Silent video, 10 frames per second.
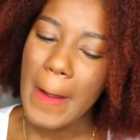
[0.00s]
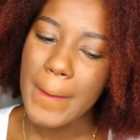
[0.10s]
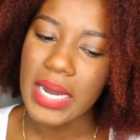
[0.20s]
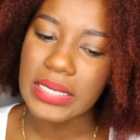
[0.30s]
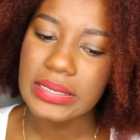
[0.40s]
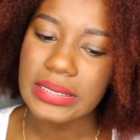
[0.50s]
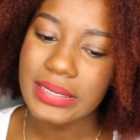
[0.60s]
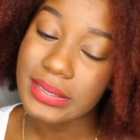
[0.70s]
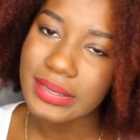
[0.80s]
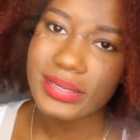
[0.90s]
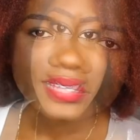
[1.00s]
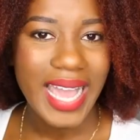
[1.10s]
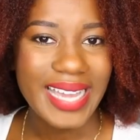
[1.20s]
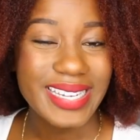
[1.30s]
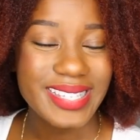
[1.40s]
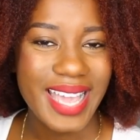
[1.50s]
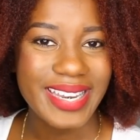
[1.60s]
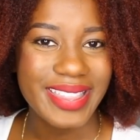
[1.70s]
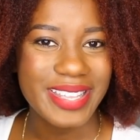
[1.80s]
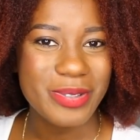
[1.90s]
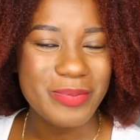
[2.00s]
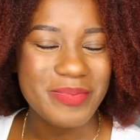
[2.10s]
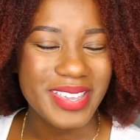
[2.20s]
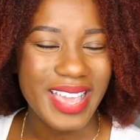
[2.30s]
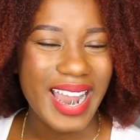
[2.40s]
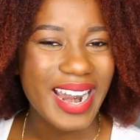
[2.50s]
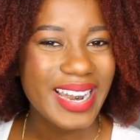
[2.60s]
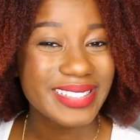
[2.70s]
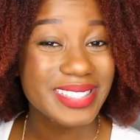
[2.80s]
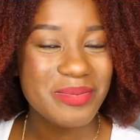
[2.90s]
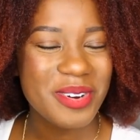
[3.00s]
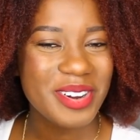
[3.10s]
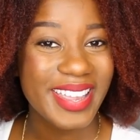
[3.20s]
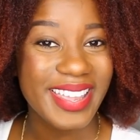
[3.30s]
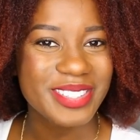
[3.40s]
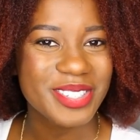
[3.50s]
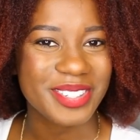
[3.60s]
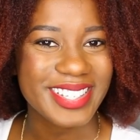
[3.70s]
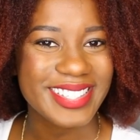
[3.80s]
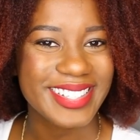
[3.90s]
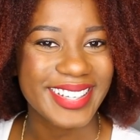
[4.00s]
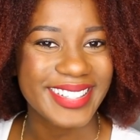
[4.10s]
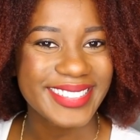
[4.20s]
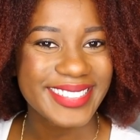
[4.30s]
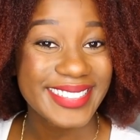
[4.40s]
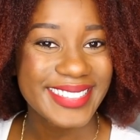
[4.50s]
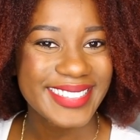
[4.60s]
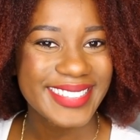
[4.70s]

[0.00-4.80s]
but I decided this would be a little more interesting